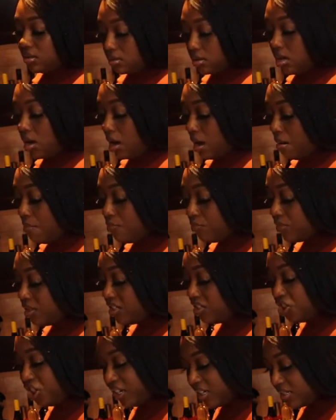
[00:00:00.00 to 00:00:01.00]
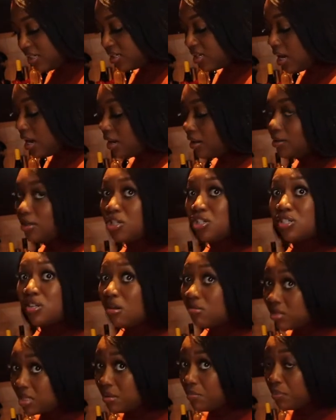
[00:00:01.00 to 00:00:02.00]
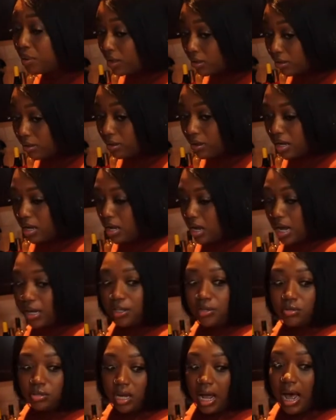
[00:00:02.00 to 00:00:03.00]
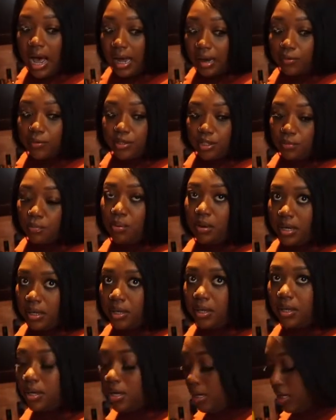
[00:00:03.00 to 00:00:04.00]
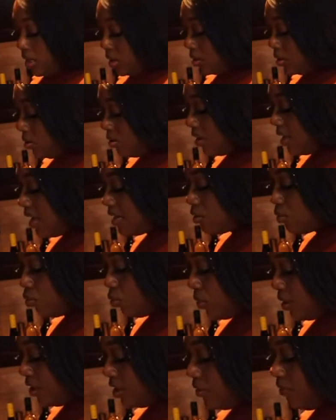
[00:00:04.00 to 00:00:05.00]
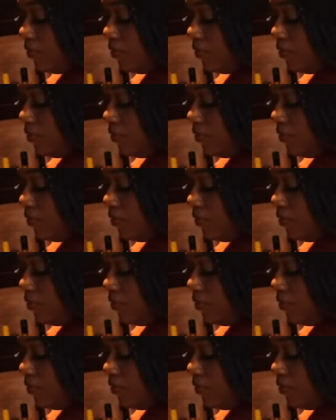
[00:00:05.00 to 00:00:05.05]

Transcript: the salted butter, I use Irish butter. So that's rich in